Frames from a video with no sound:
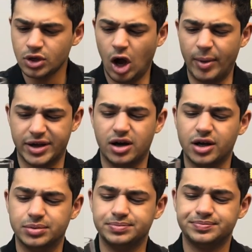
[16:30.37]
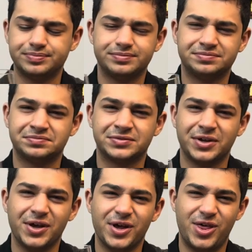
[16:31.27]
Oh my God.
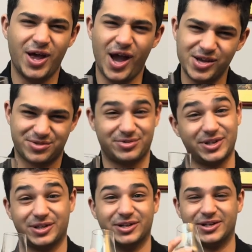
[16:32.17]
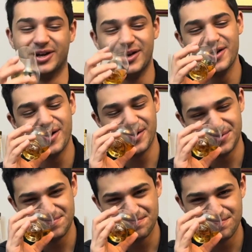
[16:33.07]
That's really good.
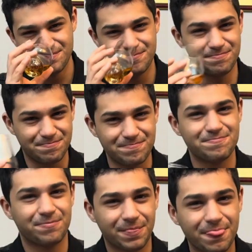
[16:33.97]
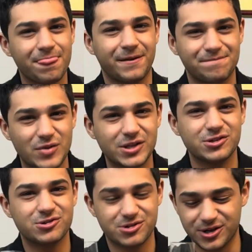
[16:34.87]
That's
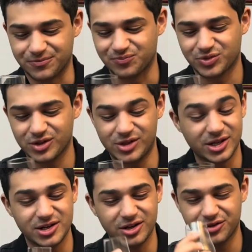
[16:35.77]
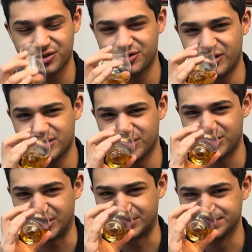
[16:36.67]
interesting. That's not good for the Found North
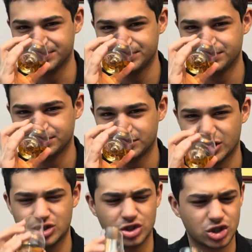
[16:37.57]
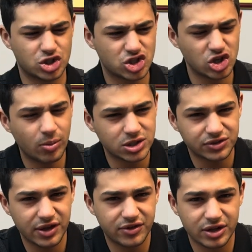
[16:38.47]
here, because there's just so much
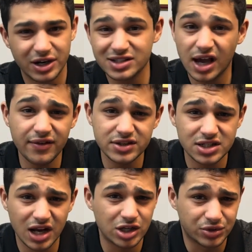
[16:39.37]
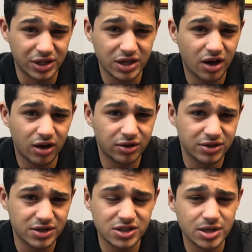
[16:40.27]
flavor there. It's obviously not drinking
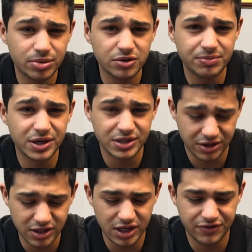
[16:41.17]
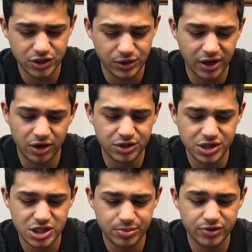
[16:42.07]
160 proof, because I think if it drank
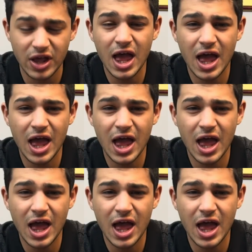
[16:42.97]
160 proof,